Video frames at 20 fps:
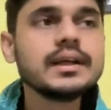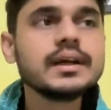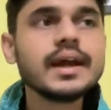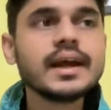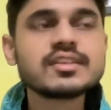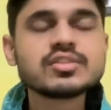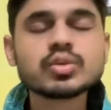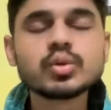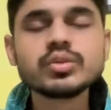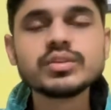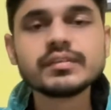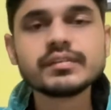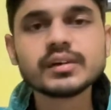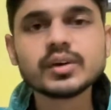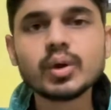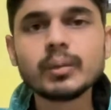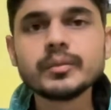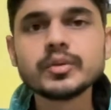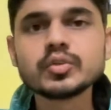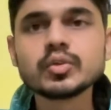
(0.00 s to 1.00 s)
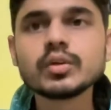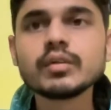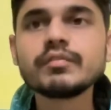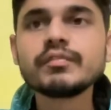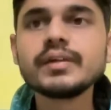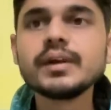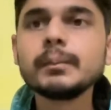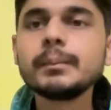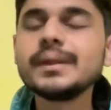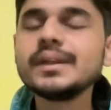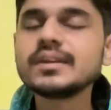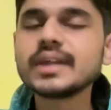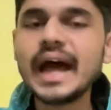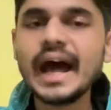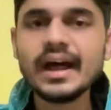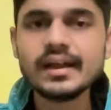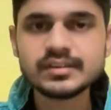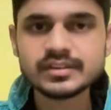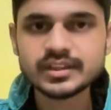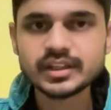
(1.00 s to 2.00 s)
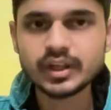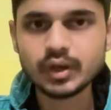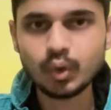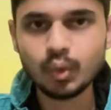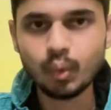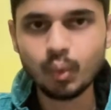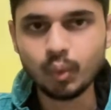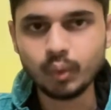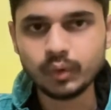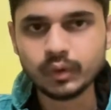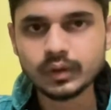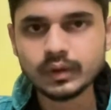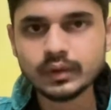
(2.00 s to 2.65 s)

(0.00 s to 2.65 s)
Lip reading: exclusive economic zone of Philippines as their own.